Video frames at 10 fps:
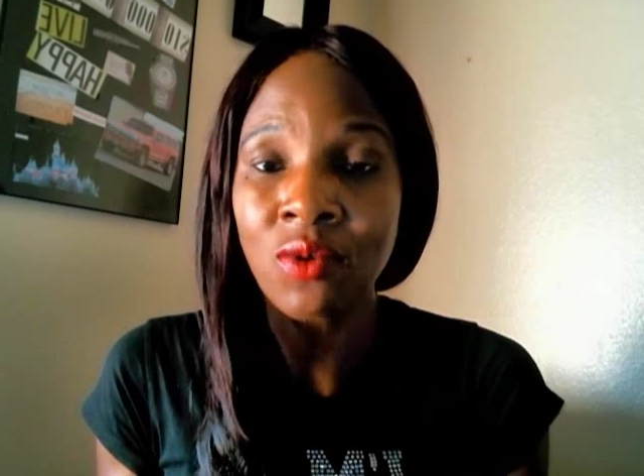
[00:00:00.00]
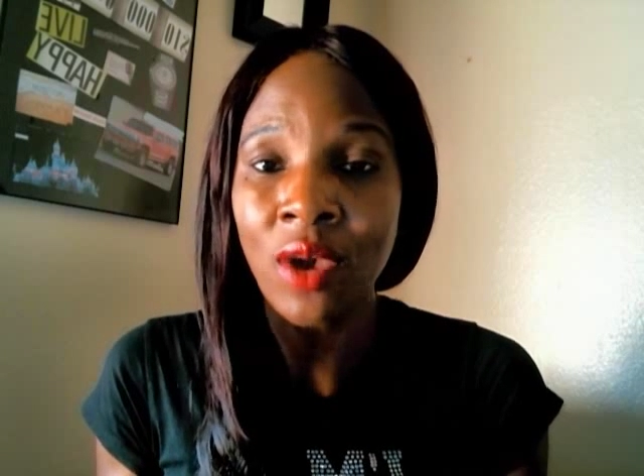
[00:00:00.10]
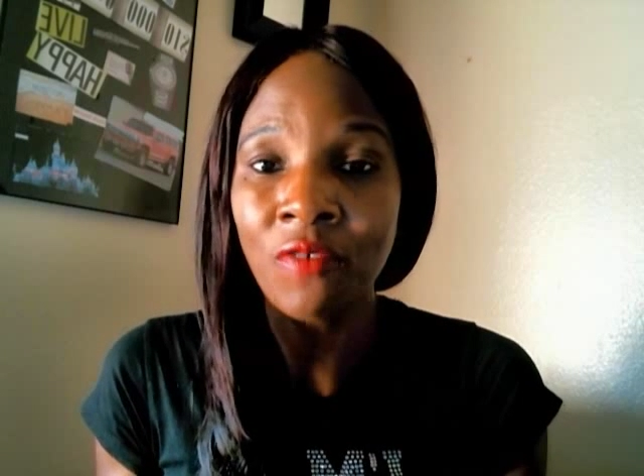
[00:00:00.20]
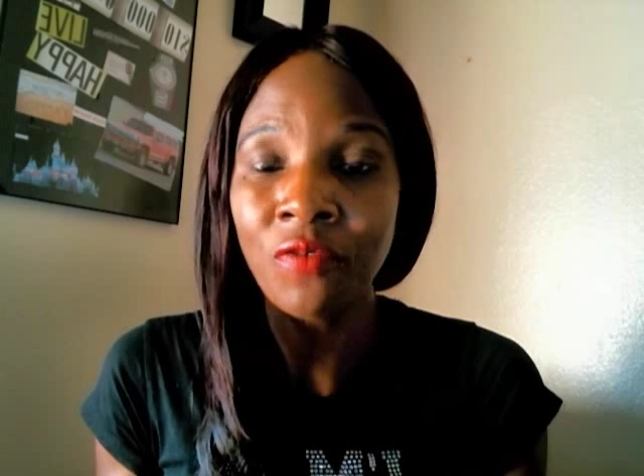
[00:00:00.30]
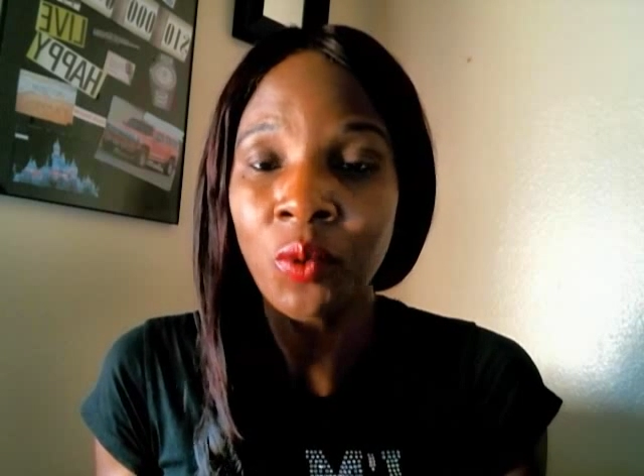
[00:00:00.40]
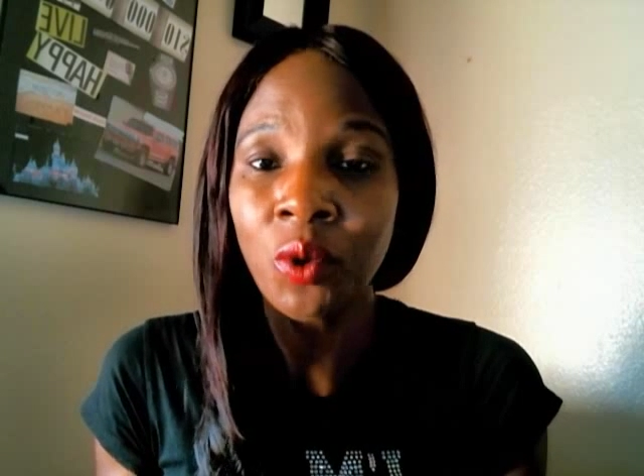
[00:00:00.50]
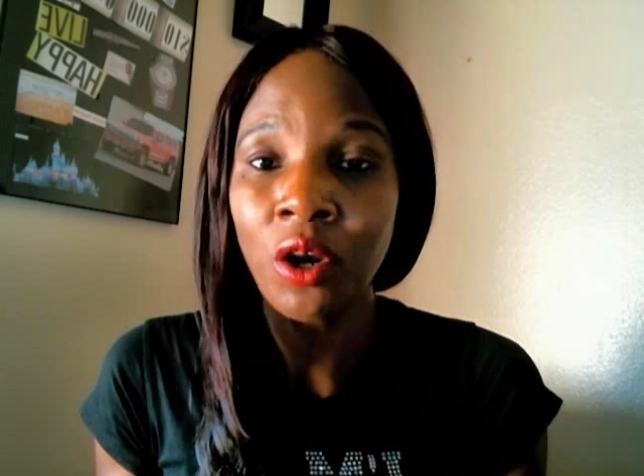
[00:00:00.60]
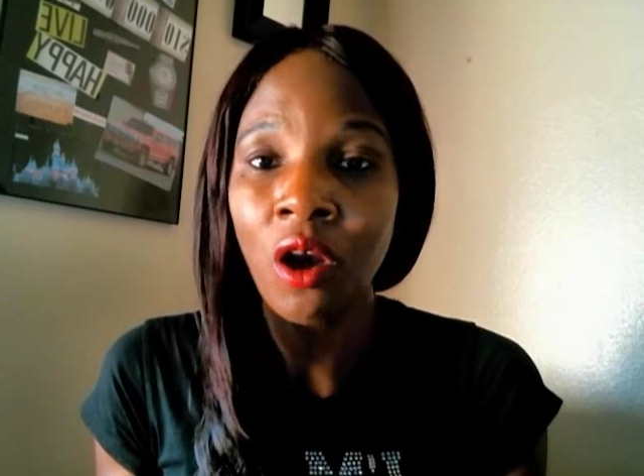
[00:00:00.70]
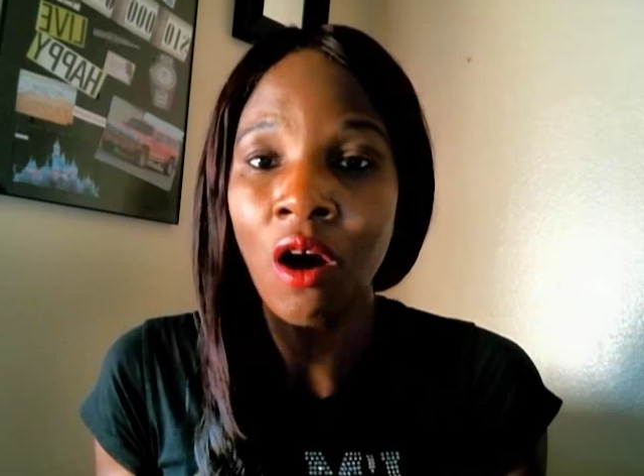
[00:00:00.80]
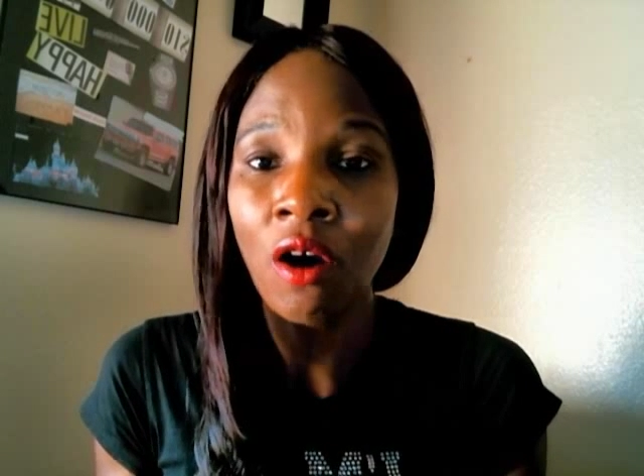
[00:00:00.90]
You have to
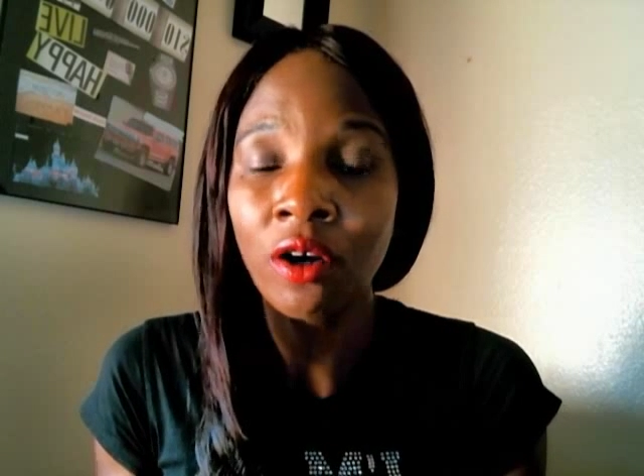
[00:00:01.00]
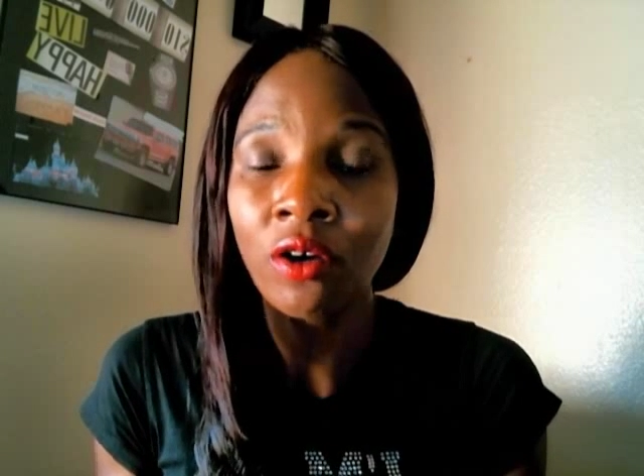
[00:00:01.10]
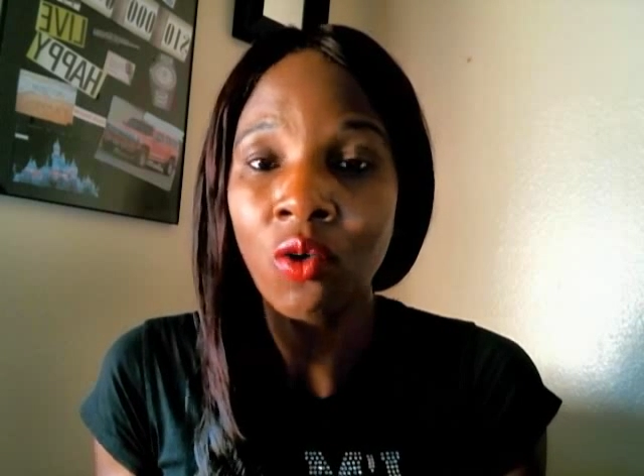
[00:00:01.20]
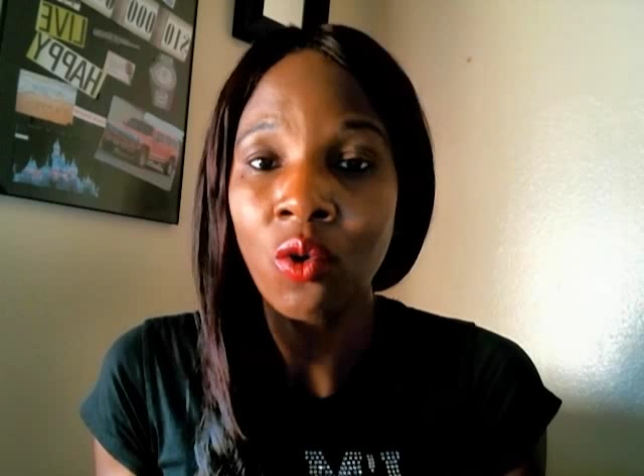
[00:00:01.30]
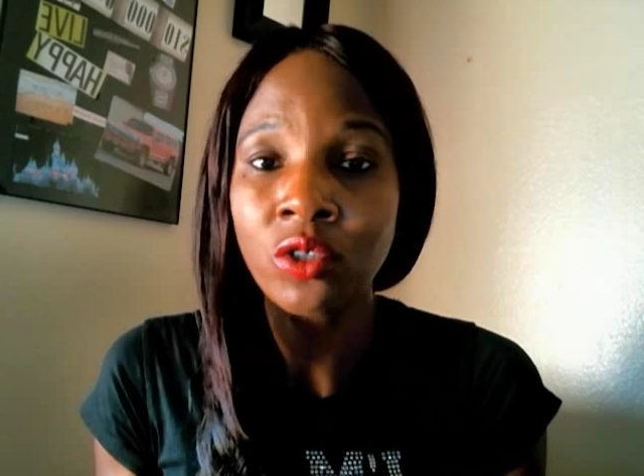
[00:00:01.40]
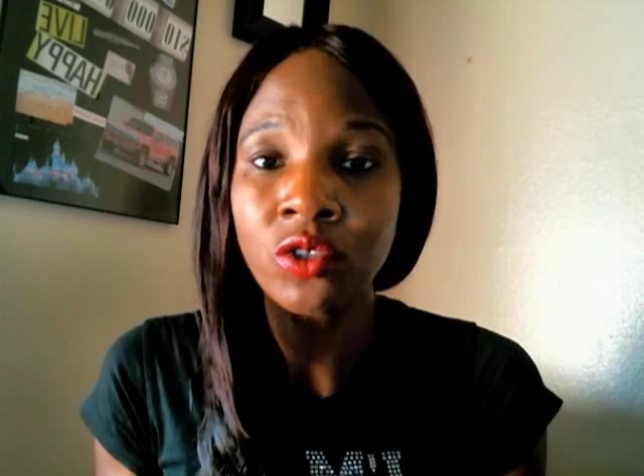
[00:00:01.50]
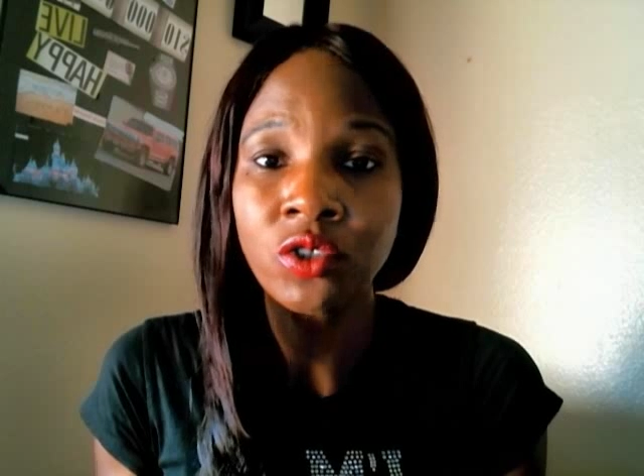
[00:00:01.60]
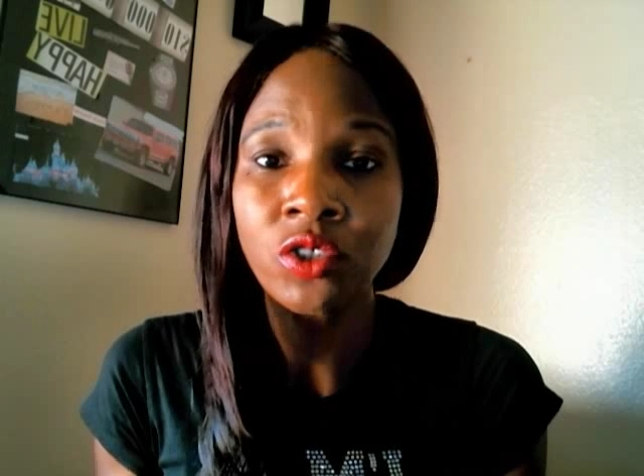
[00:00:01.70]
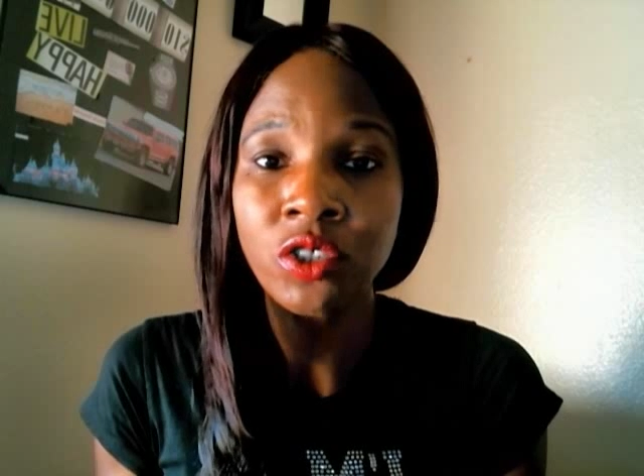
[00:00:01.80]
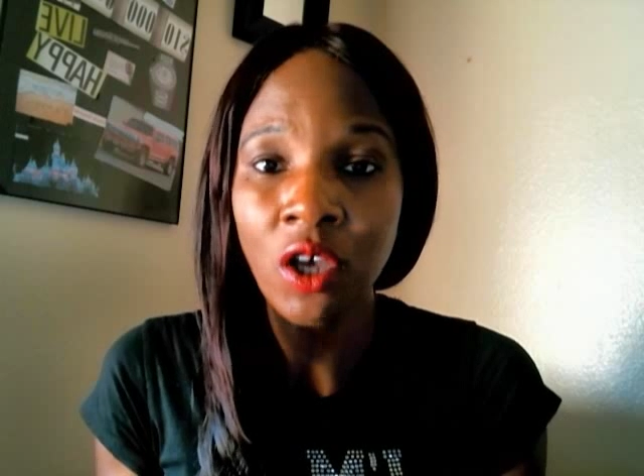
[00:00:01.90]
work harder on
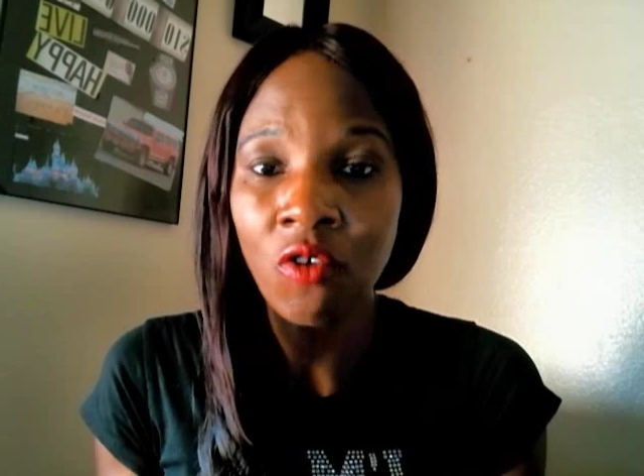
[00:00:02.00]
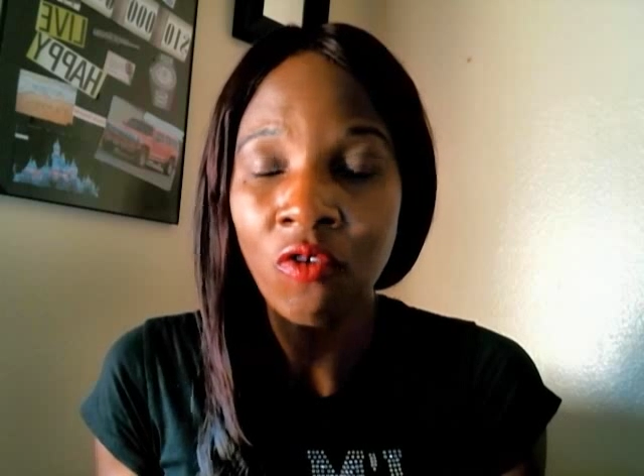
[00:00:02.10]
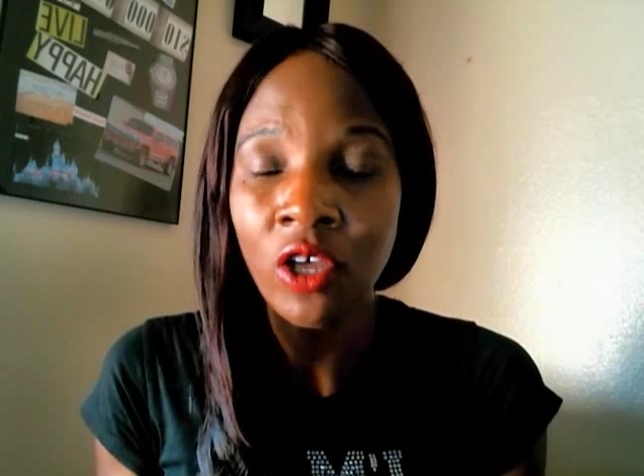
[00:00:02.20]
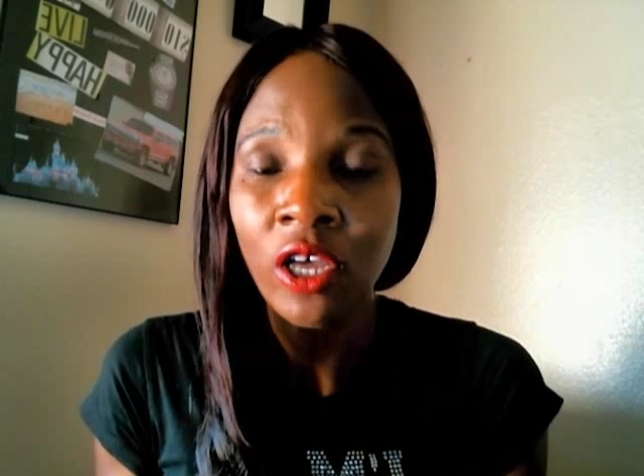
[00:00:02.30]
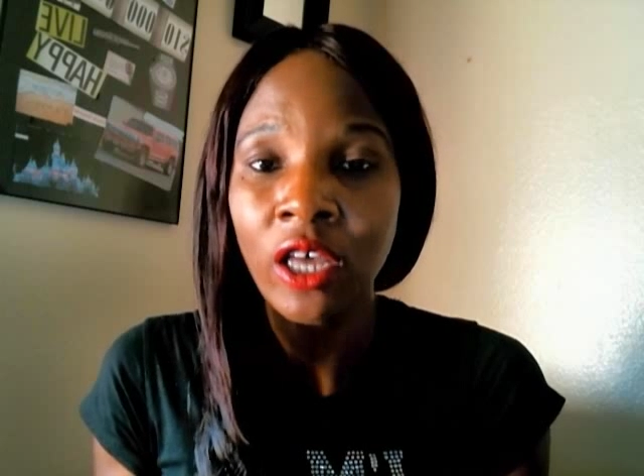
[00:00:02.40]
yourself